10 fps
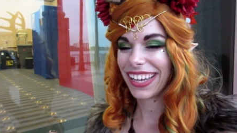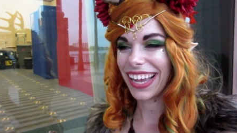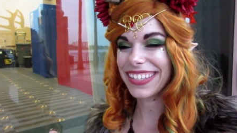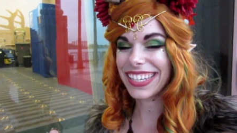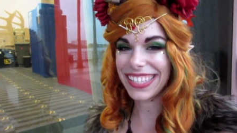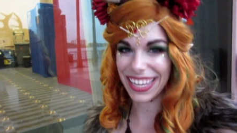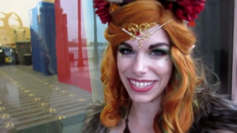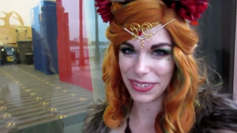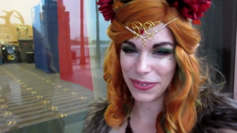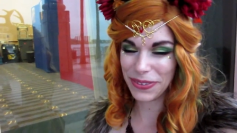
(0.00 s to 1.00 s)
is
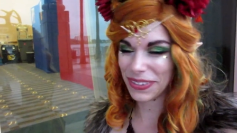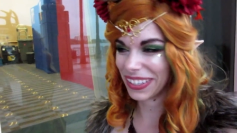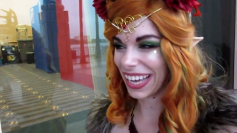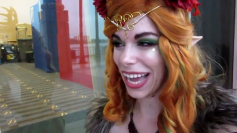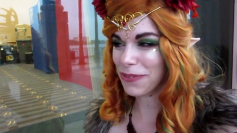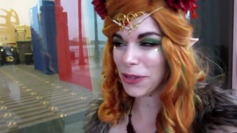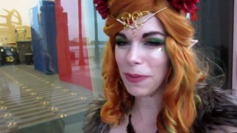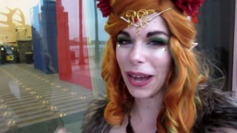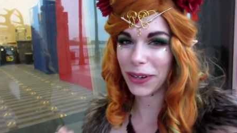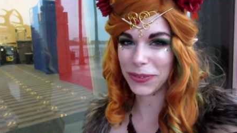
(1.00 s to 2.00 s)
excessive. I feel
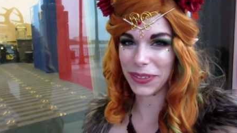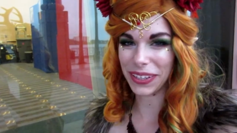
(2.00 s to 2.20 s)
powerful